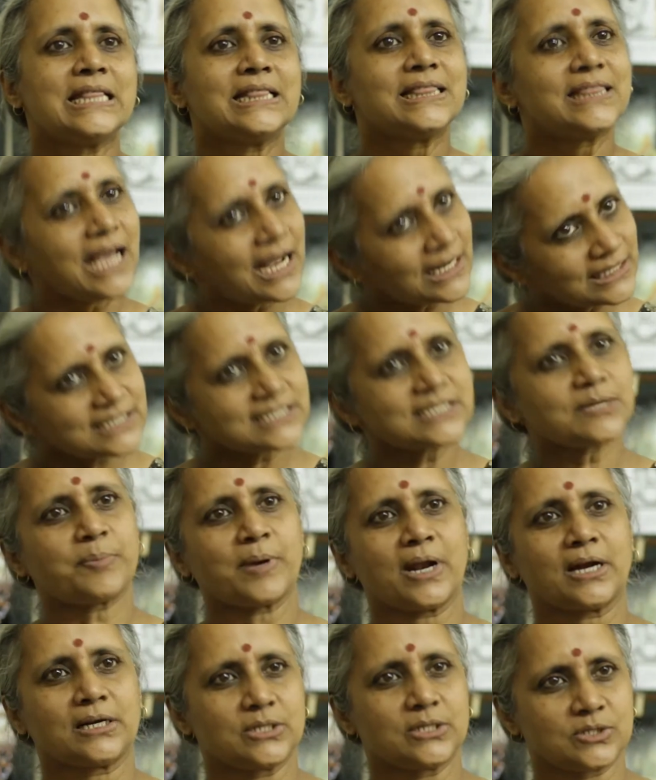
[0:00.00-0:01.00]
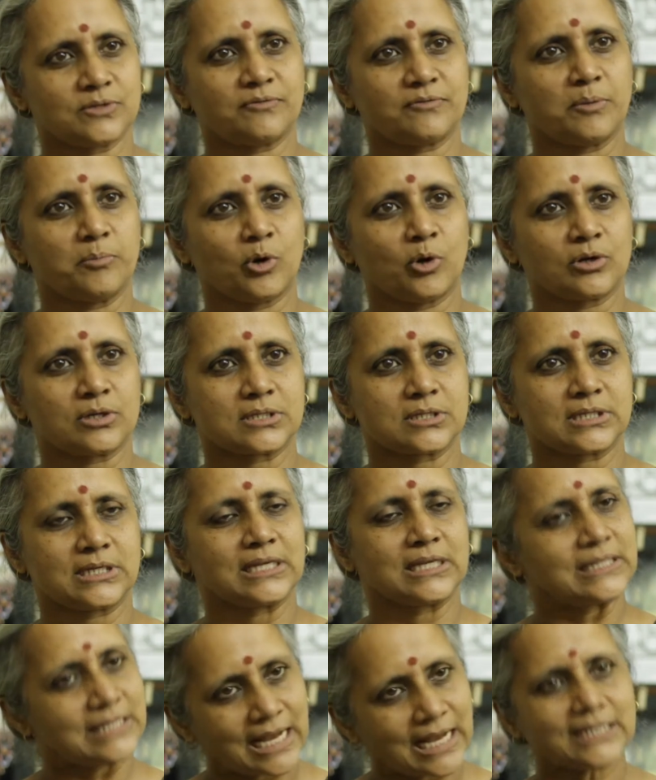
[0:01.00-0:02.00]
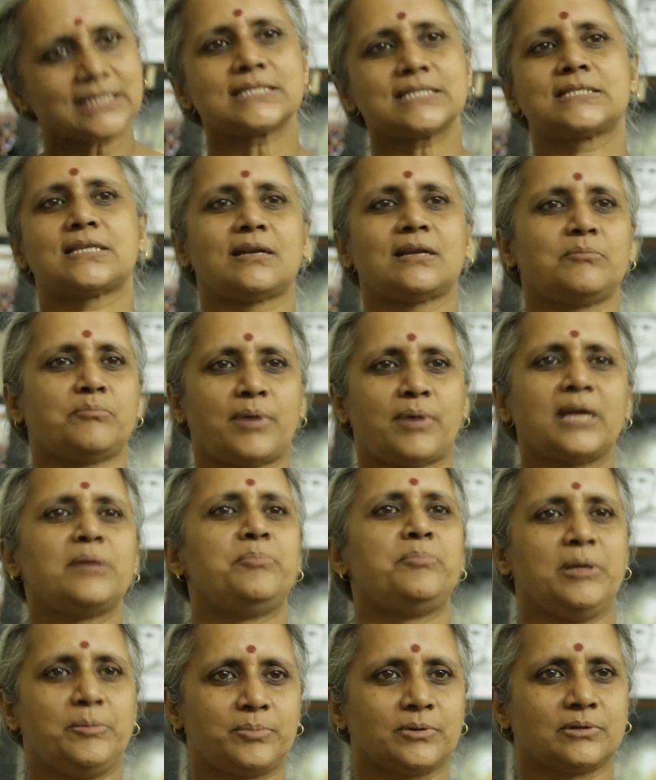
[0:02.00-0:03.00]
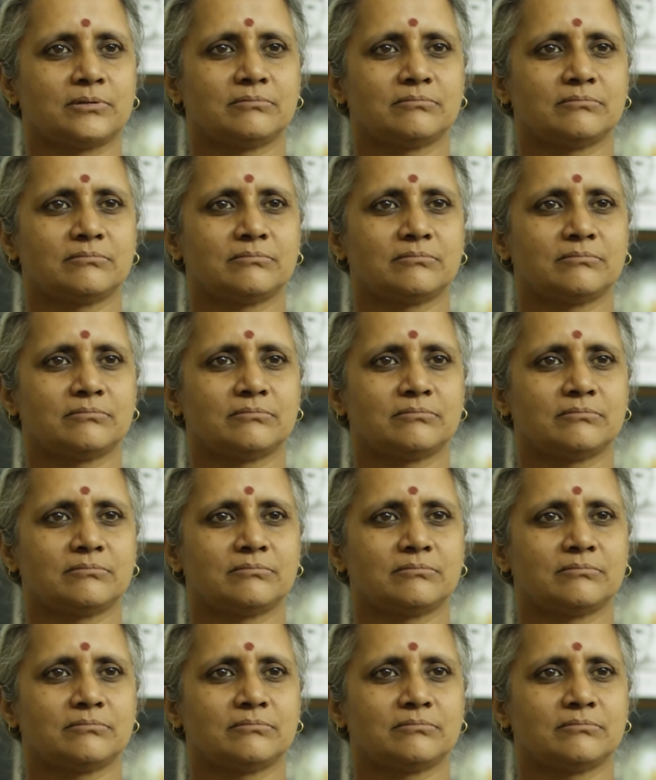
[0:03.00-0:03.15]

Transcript: That is the practice of democracy, and that is done by people.